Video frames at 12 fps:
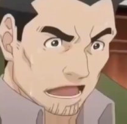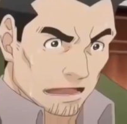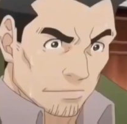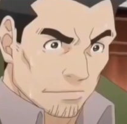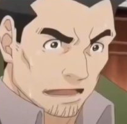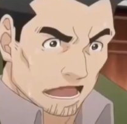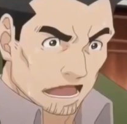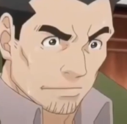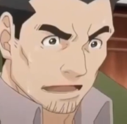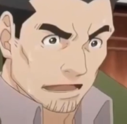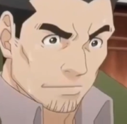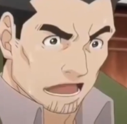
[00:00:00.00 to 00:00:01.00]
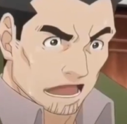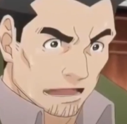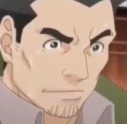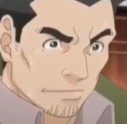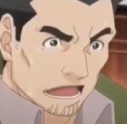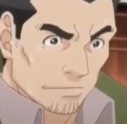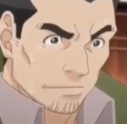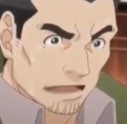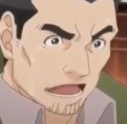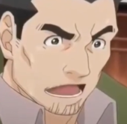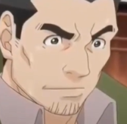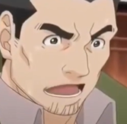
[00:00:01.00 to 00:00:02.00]
The police were called just a little
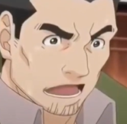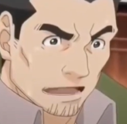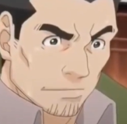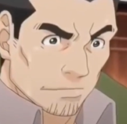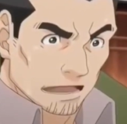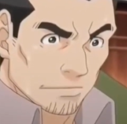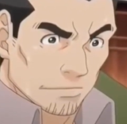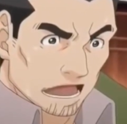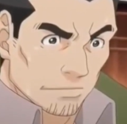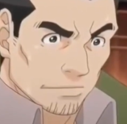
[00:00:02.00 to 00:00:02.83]
bit after 12:30